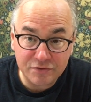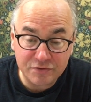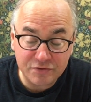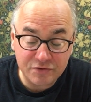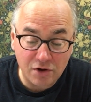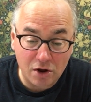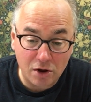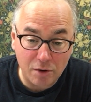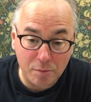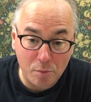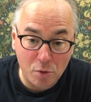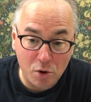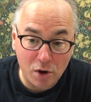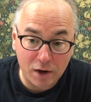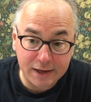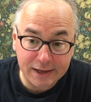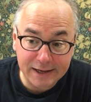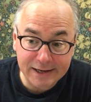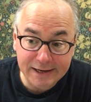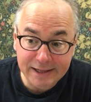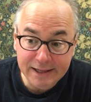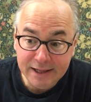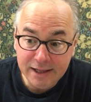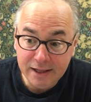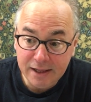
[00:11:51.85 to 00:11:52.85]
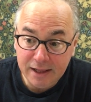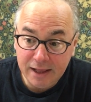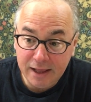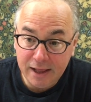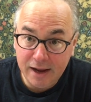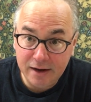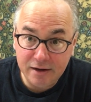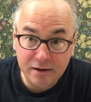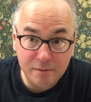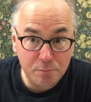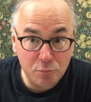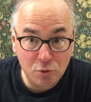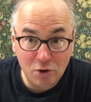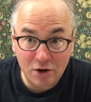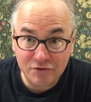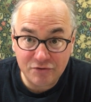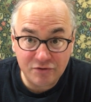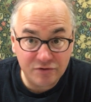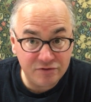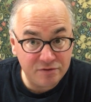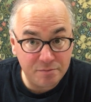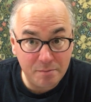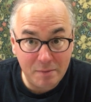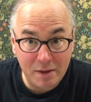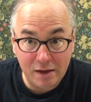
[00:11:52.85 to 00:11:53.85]
stock market, and the
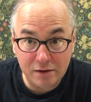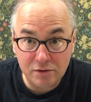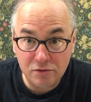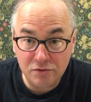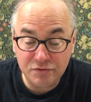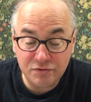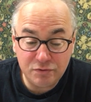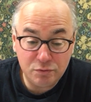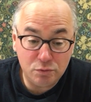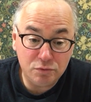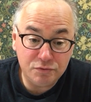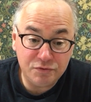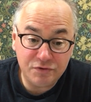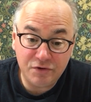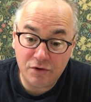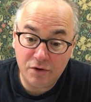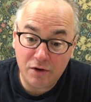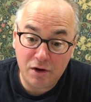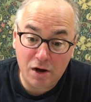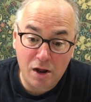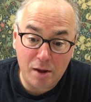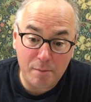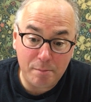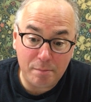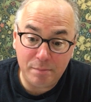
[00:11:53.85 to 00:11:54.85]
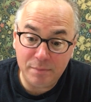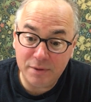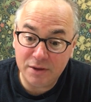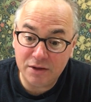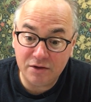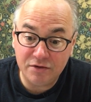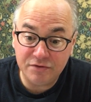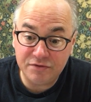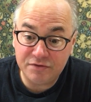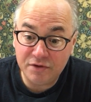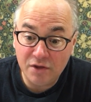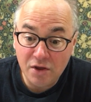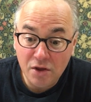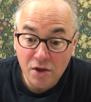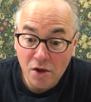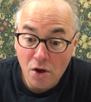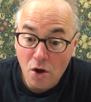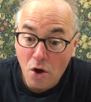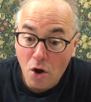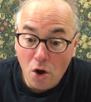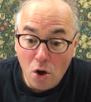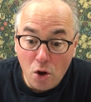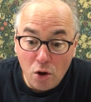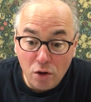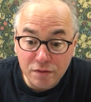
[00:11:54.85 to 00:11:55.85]
precious metals will turn up because
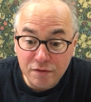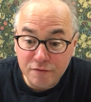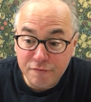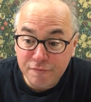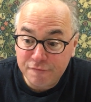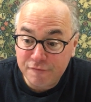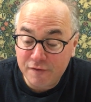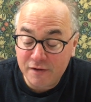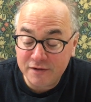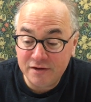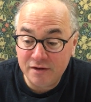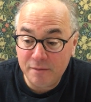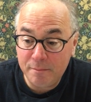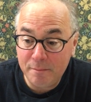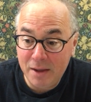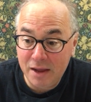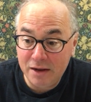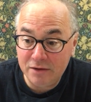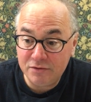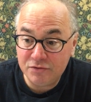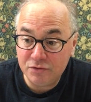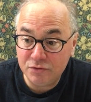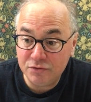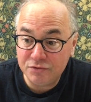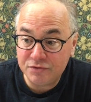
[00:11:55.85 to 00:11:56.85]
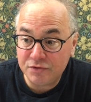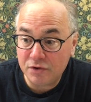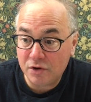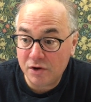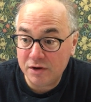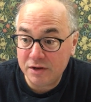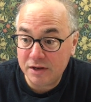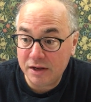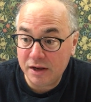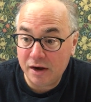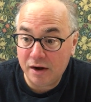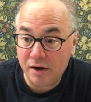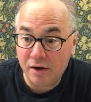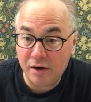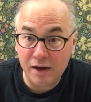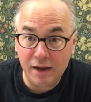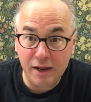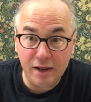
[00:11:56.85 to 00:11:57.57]
all the fundamentals are there,